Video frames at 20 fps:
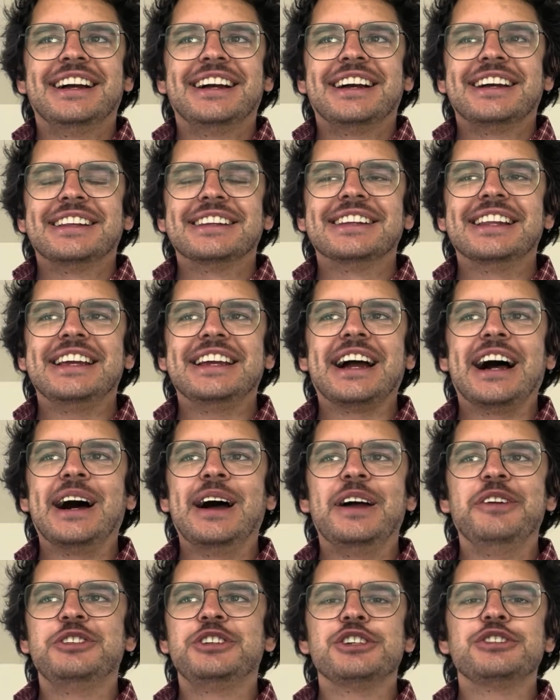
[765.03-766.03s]
like,
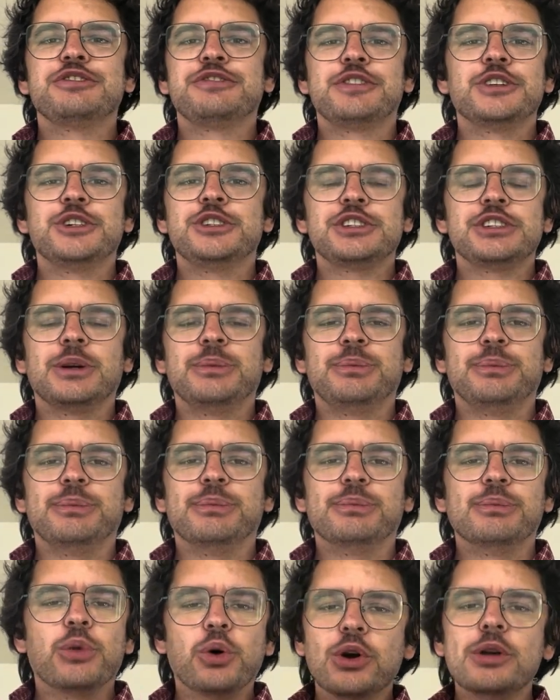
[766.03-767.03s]
I just, for some
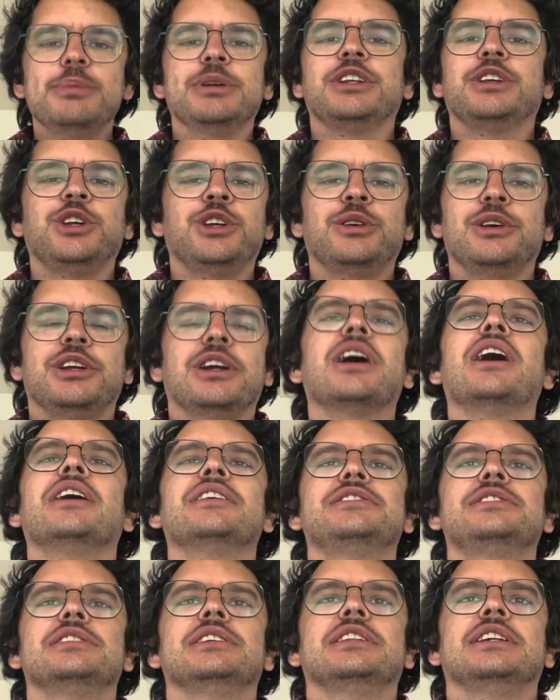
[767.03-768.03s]
morbid
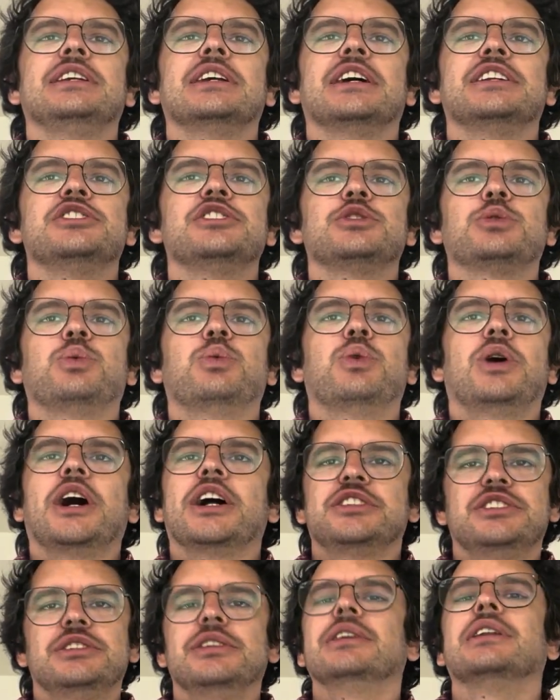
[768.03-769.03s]
curiosity, I just
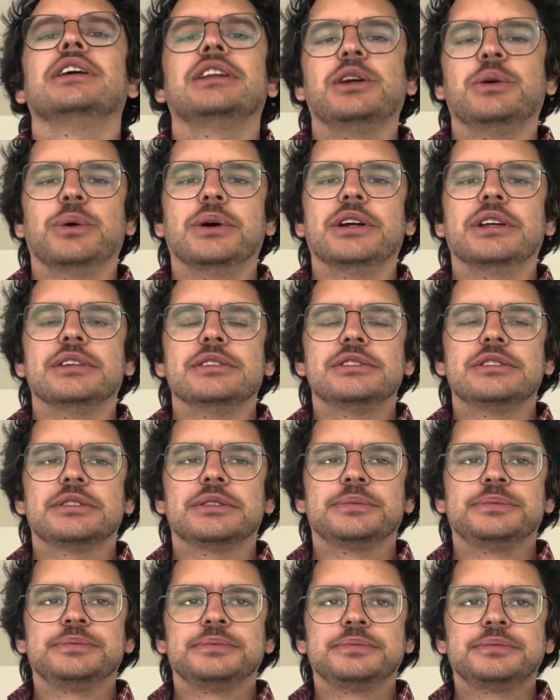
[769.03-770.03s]
watched it anyways.
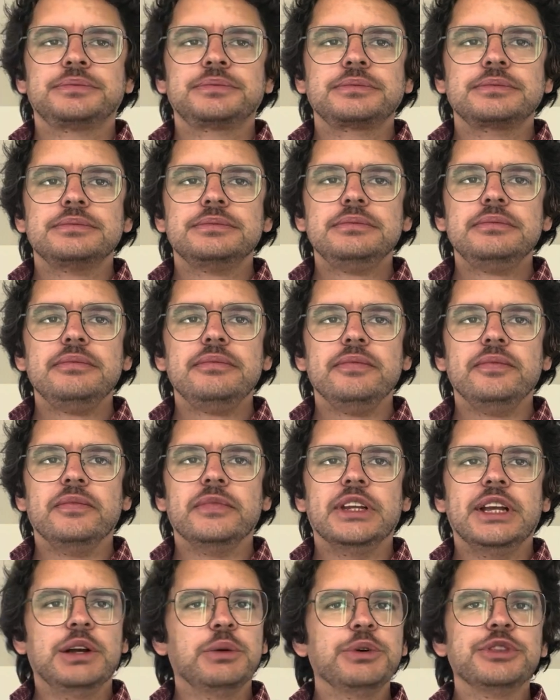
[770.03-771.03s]

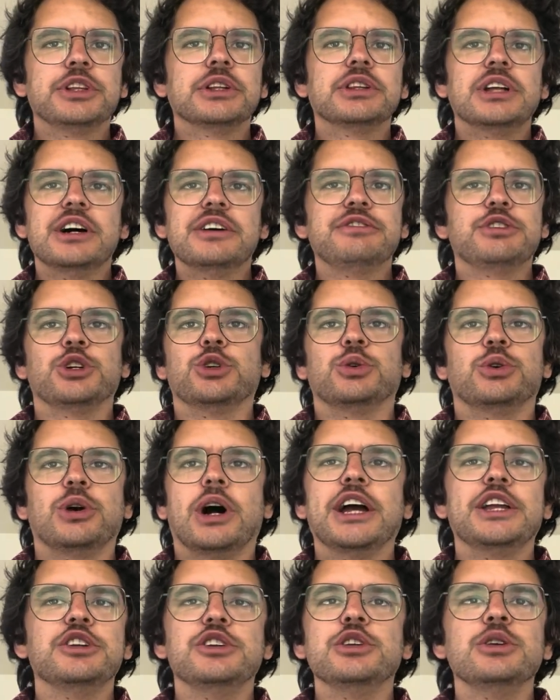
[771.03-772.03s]
And with The Love Guru,
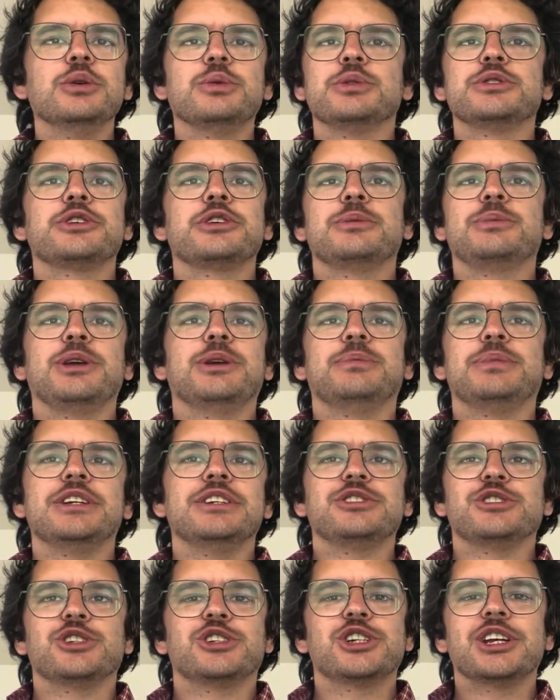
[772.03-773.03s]
I knew it was going to be a
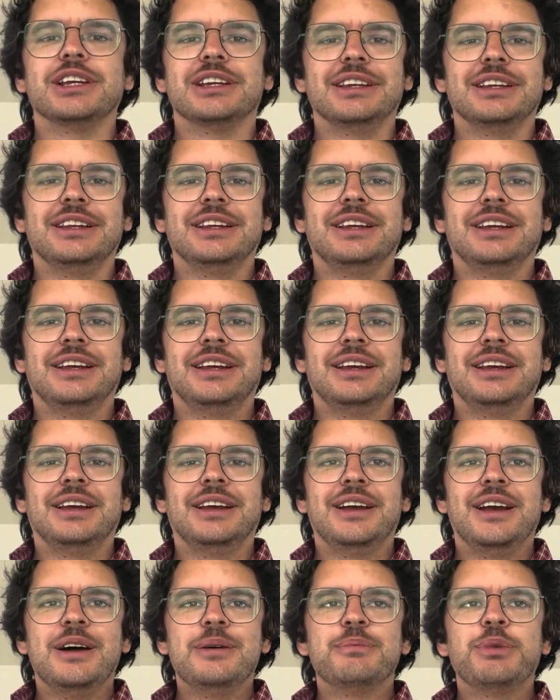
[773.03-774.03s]
piece of shit.
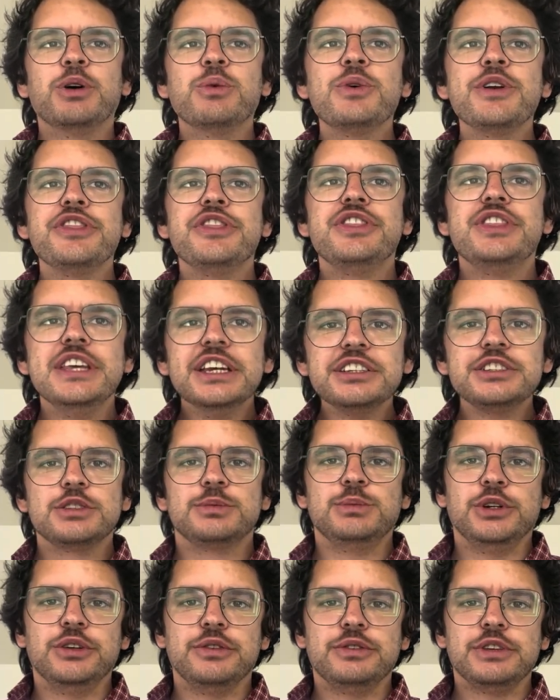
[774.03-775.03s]
But with this
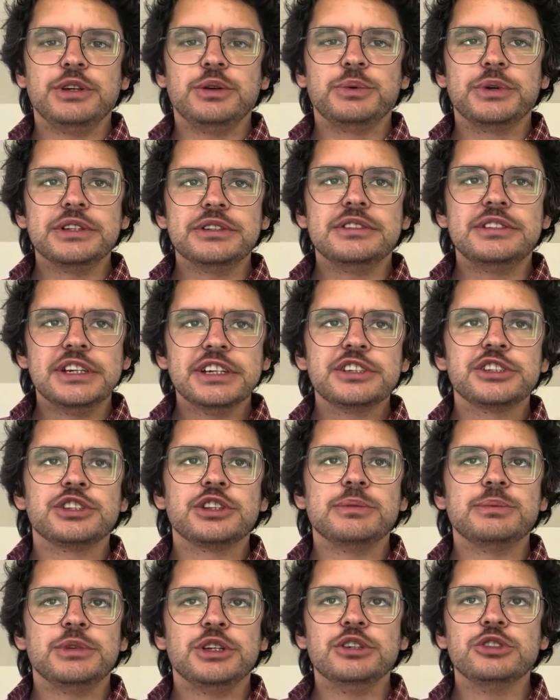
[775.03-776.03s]
movie, with Dix the
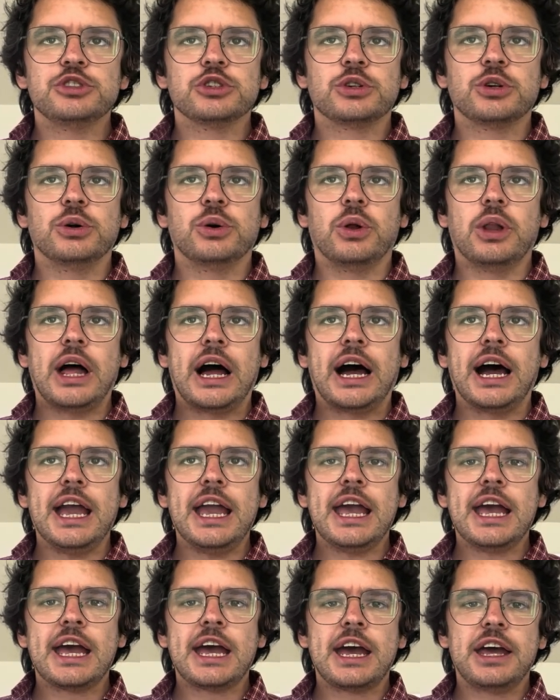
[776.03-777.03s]
Musical, I
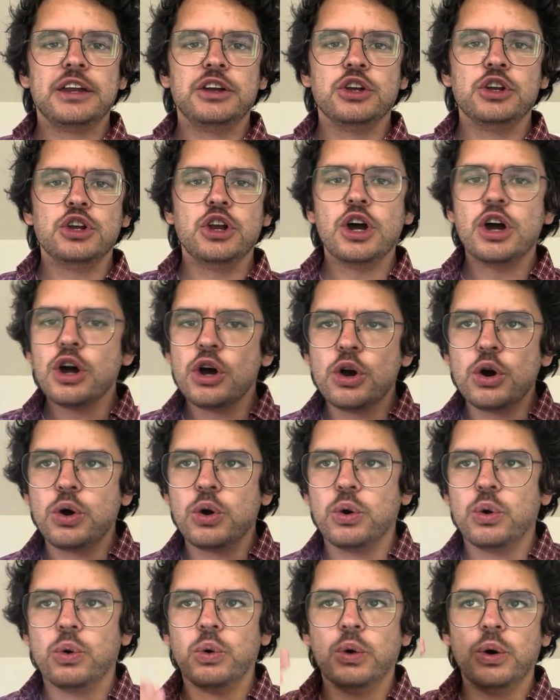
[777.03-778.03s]
had
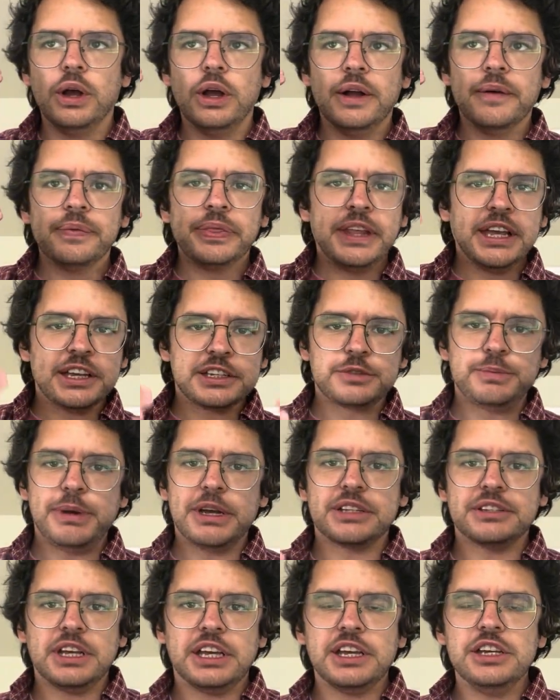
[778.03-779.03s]
no
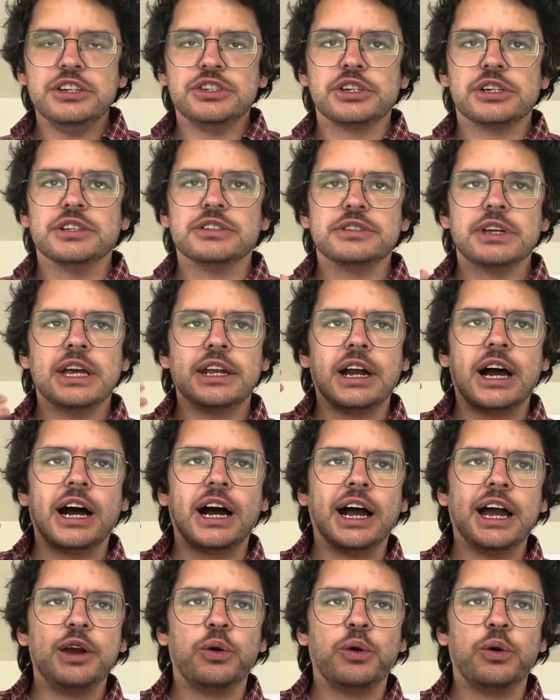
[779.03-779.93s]
expectations, and I